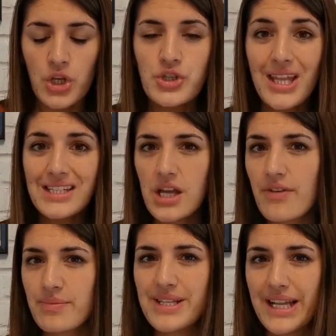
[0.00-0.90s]
So that's our
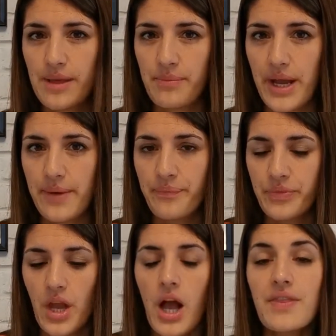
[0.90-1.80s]
reptilian brain.
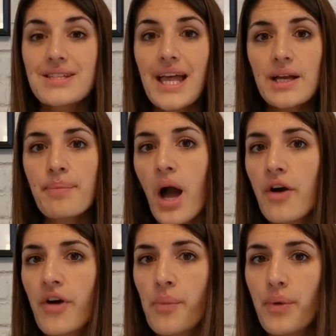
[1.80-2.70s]
The second
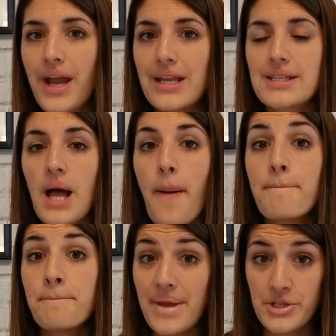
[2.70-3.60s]
part of our brain is our
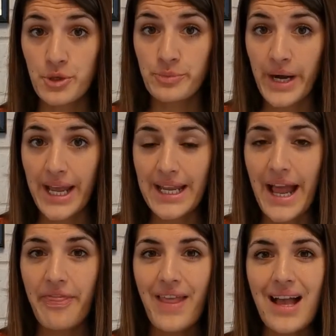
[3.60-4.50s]
middle brain,
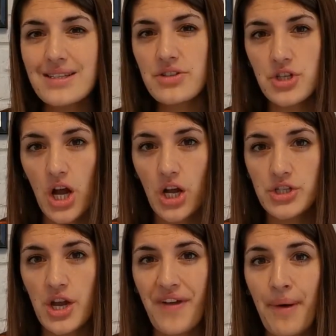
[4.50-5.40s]
and that's in
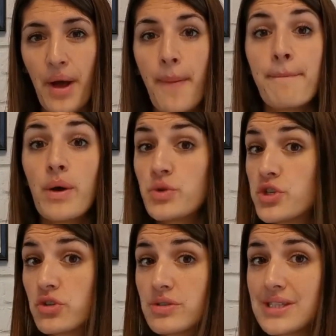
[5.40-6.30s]
charge of our
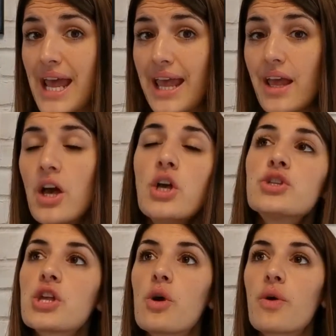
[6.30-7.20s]
emotional state.
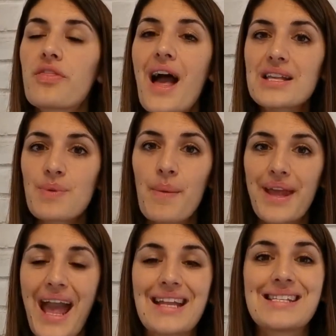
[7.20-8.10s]
So that's where we
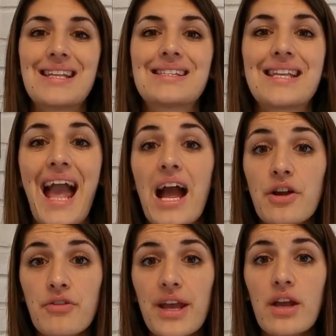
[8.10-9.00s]
get intensely
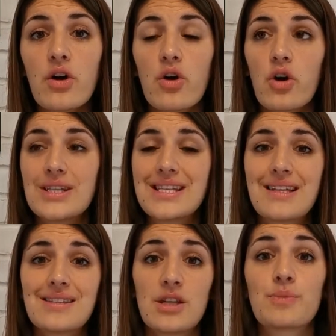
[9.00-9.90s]
angry or
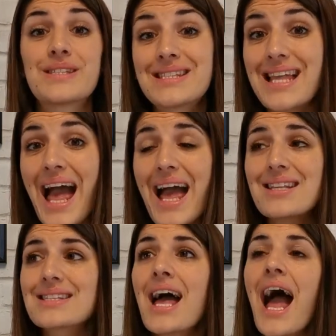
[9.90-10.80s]
intensely
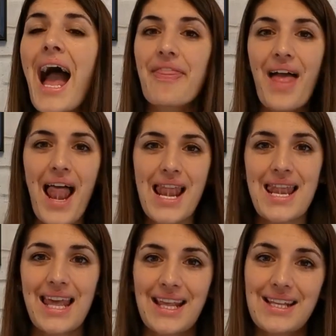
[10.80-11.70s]
upset, and that
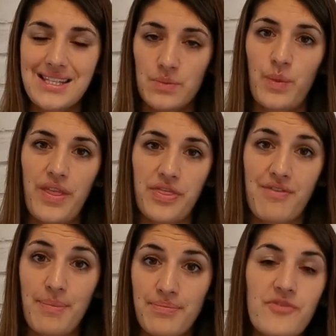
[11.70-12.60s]
links with
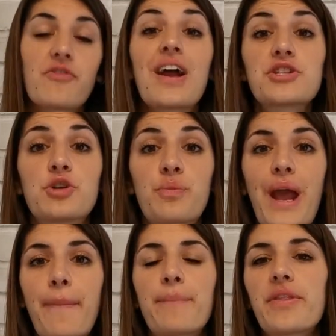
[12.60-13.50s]
the rational
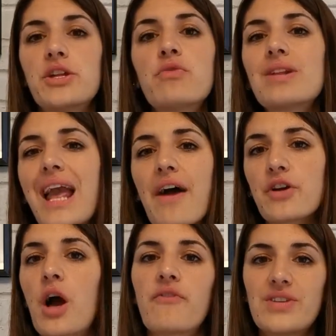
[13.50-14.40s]
brain, but they don't really have
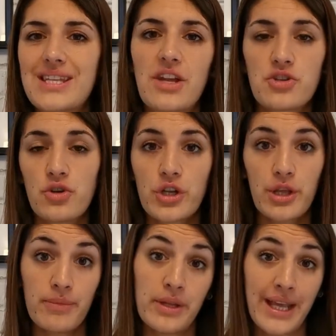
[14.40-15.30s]
a conversation or
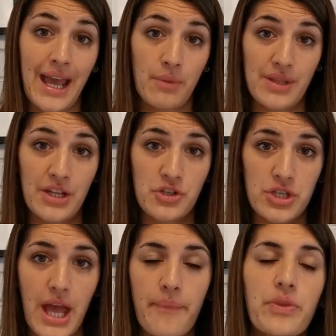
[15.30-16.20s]
communicate with each
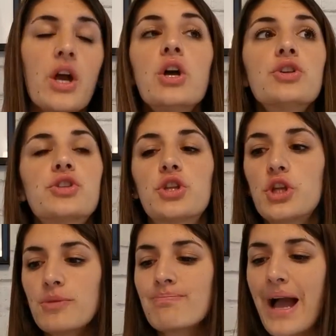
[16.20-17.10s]
other. So
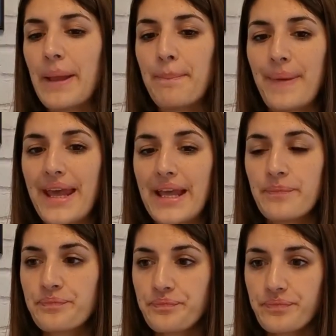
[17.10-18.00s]
you might
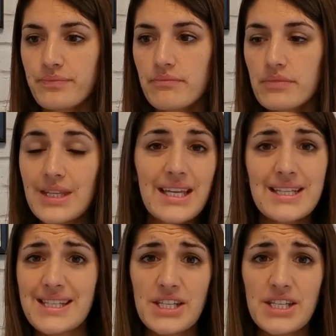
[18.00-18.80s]
be in a